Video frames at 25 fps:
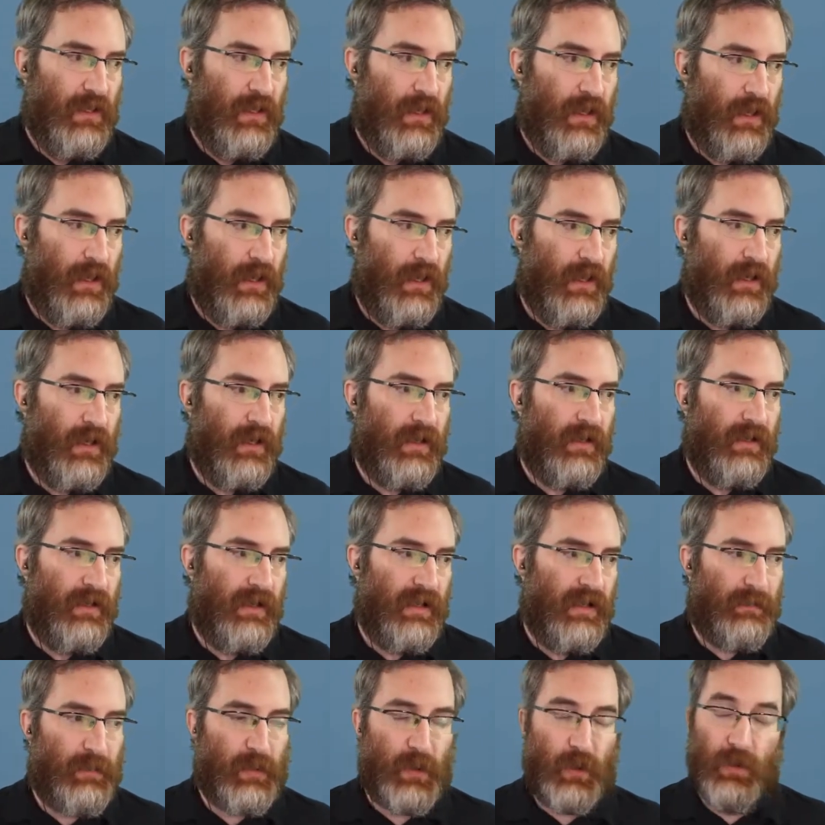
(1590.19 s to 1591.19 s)

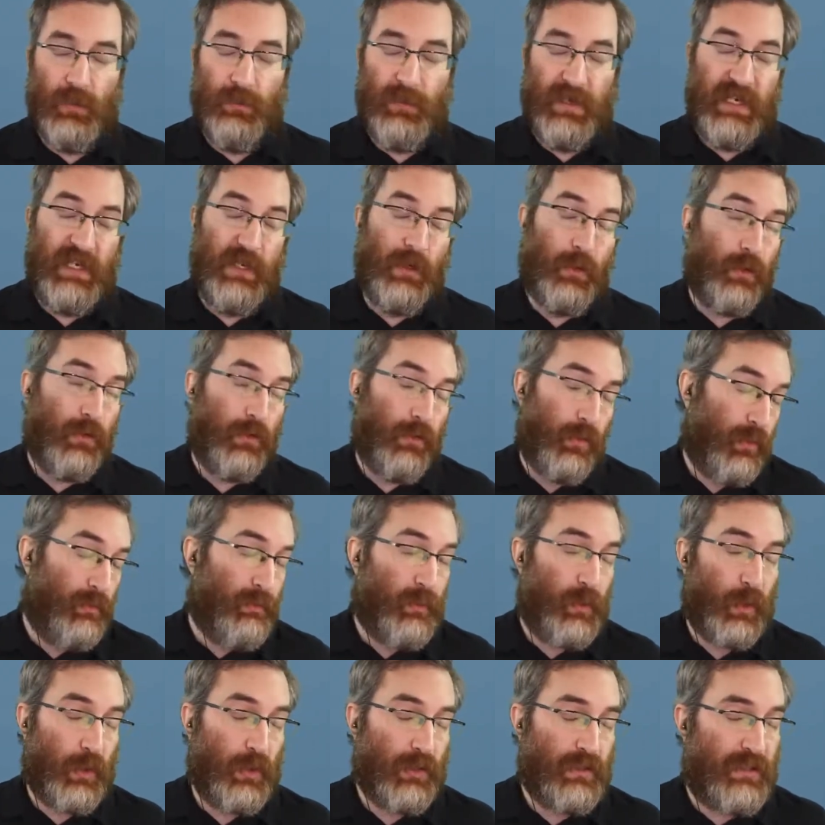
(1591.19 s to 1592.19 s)
on Pearl Mini or
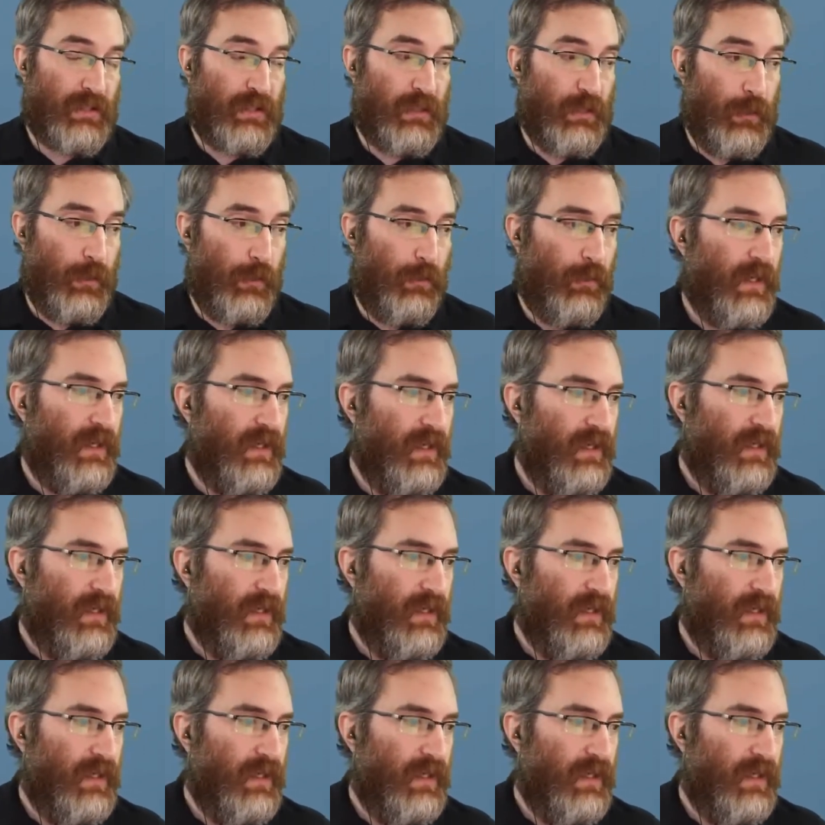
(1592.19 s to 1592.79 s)
Pearl 2.